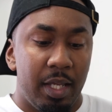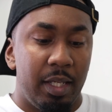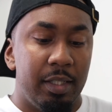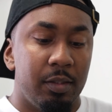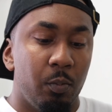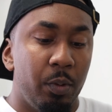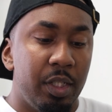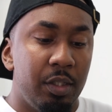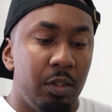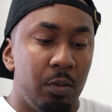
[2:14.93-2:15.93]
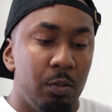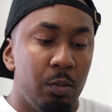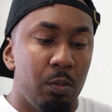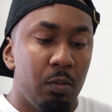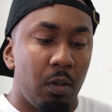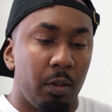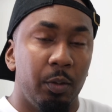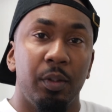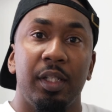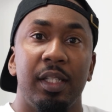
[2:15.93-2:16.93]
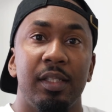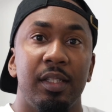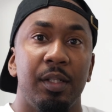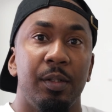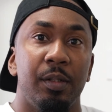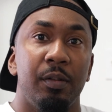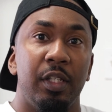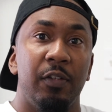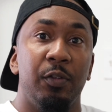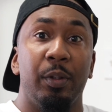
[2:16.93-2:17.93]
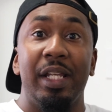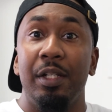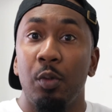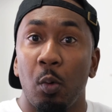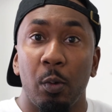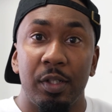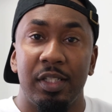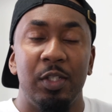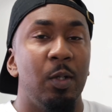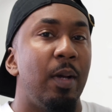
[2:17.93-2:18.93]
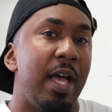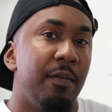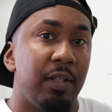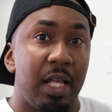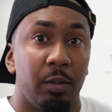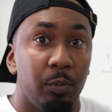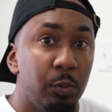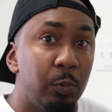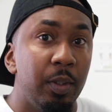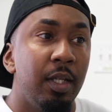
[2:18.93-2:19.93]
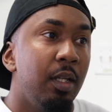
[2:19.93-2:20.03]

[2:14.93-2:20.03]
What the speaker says: is when you are going to consider if you're indoors and you don't have a lot of room,